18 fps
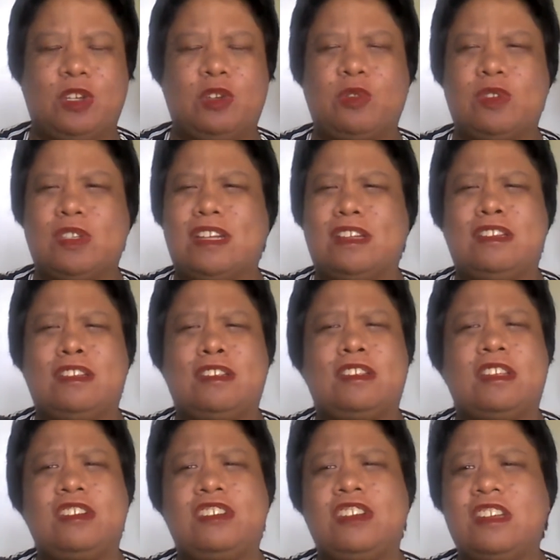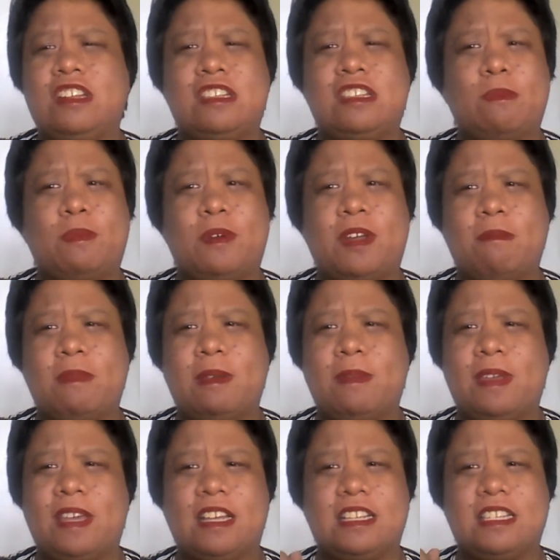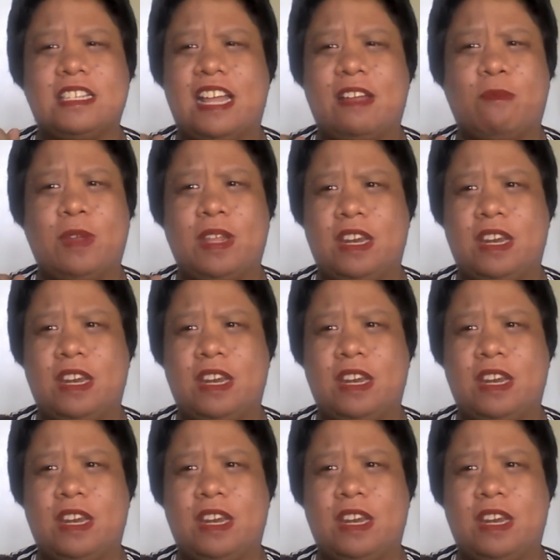which was such a disappointment because